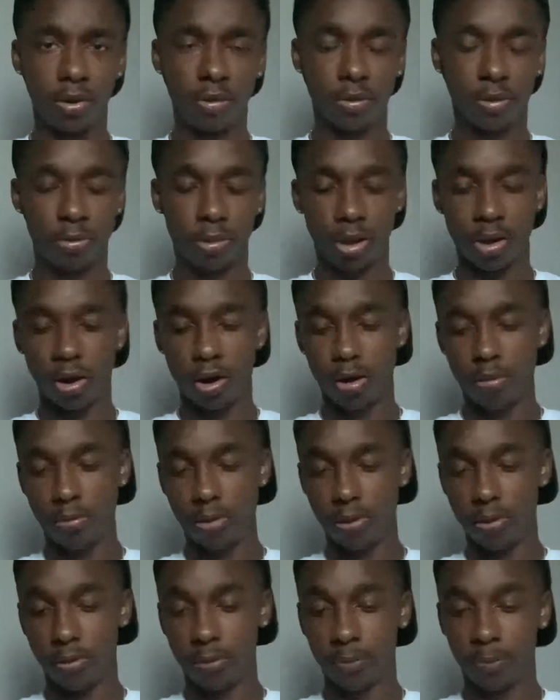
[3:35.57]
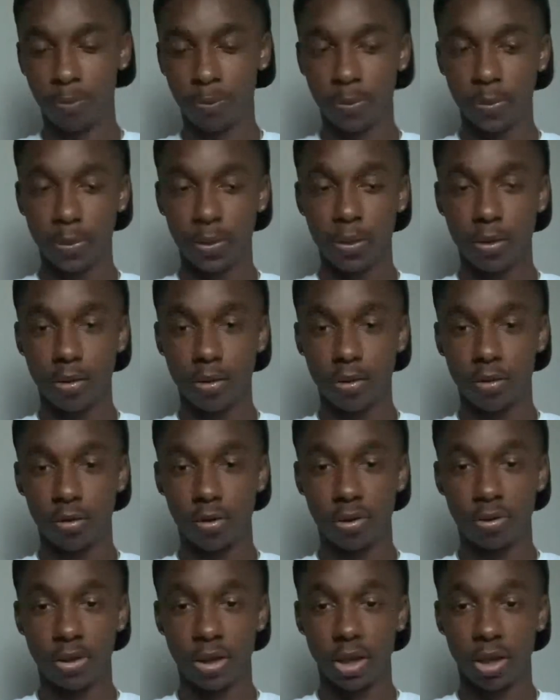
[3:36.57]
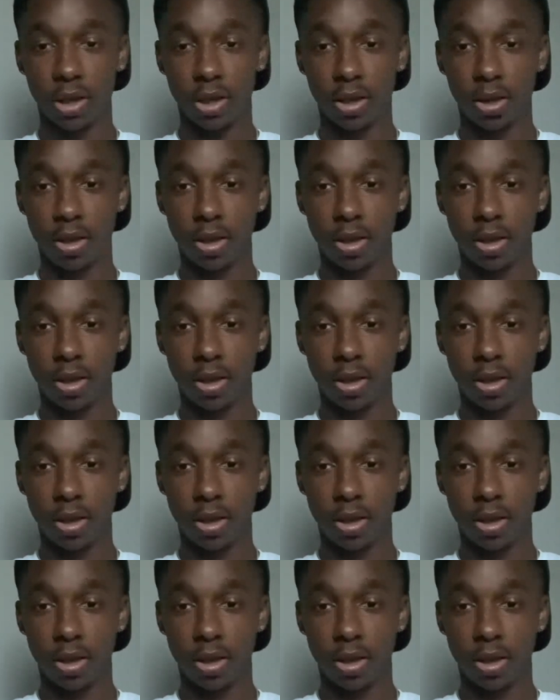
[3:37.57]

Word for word: So I'm like, all right, boom. So nigga,